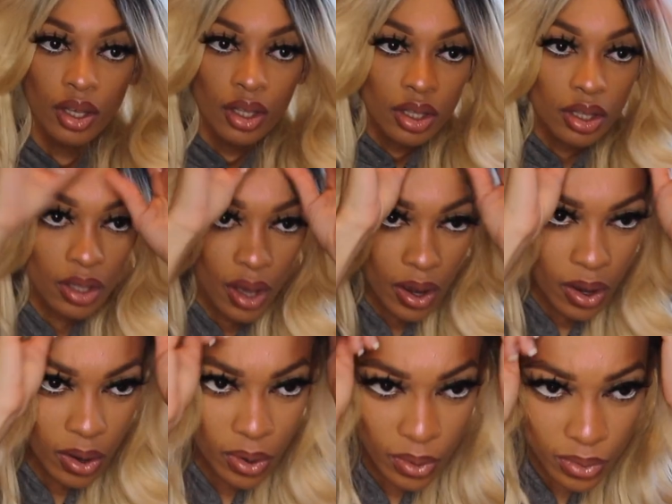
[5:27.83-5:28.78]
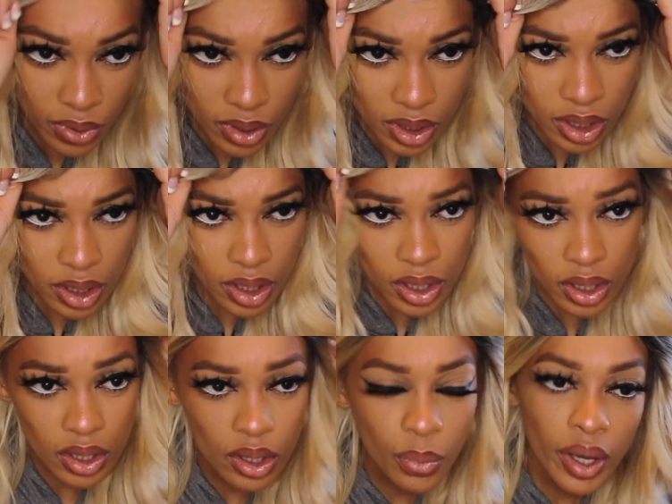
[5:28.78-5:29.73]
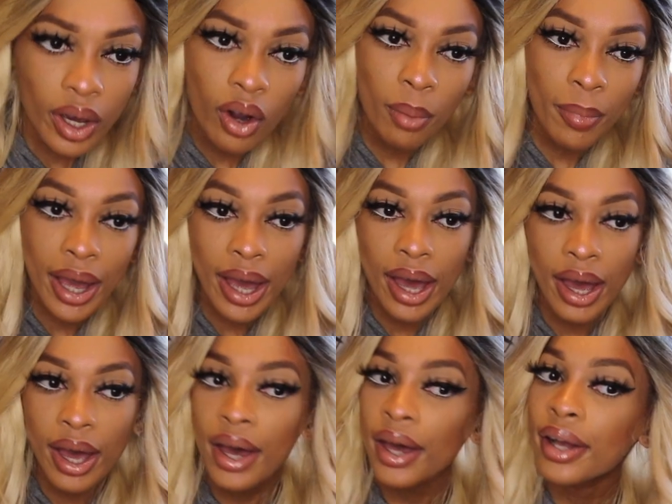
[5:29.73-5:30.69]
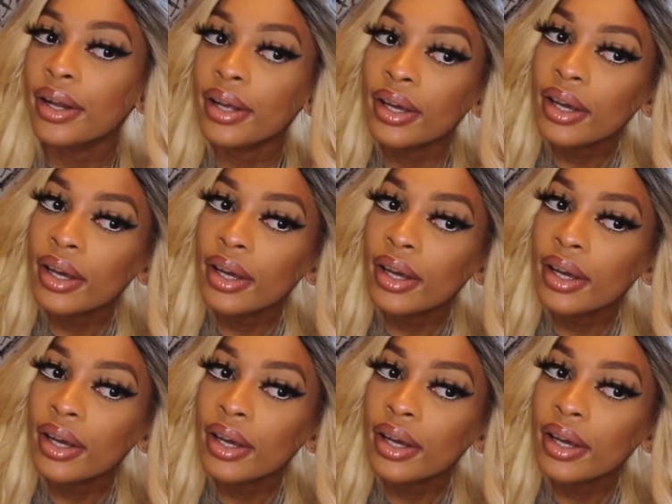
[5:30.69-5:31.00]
So this is the wig on my head,